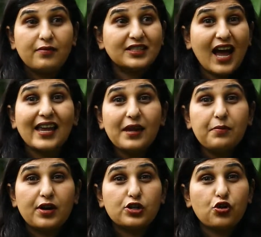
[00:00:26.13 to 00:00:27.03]
time,
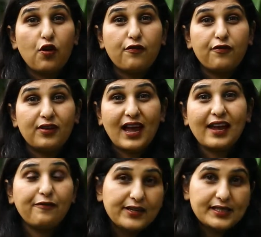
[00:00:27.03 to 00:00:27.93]
rush of
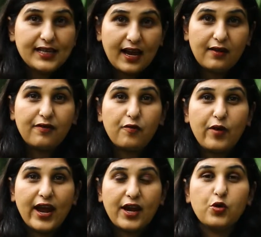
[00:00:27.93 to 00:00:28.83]
life itself,
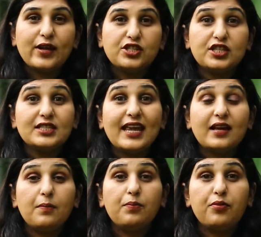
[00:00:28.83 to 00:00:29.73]
where you can just take
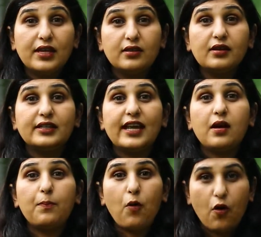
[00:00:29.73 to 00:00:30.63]
a breather, take
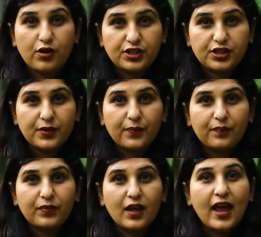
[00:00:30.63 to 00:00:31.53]
a pause
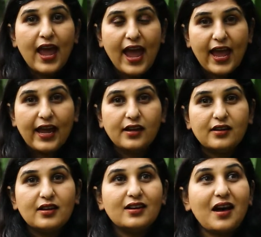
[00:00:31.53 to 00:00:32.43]

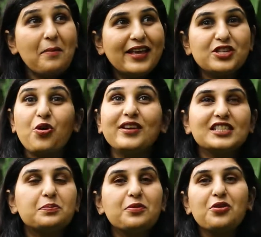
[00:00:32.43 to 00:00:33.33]
and come enjoy
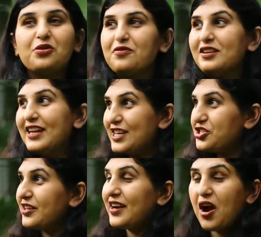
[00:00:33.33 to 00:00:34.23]
this beautiful
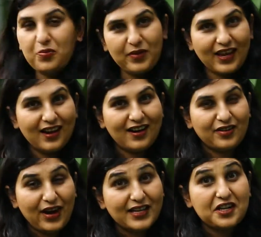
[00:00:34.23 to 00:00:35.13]
nature around me.
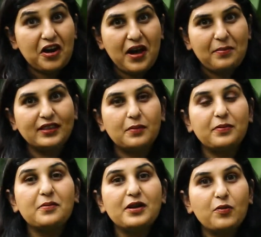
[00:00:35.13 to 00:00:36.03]
Right now I'm at the
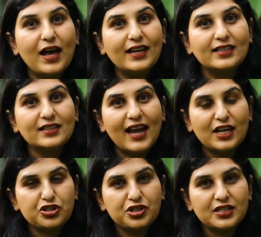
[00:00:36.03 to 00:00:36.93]
Pyramid Valley
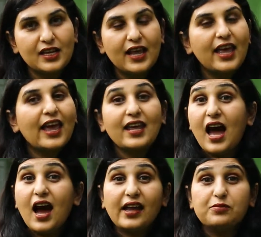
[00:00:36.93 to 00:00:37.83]
International and
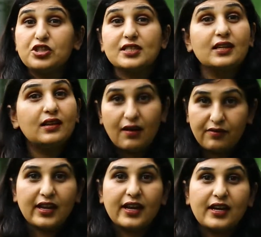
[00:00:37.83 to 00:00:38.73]
I am just
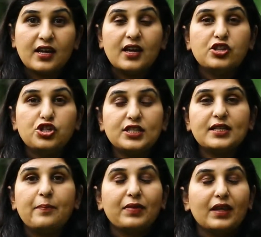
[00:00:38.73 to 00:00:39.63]
loving it. Just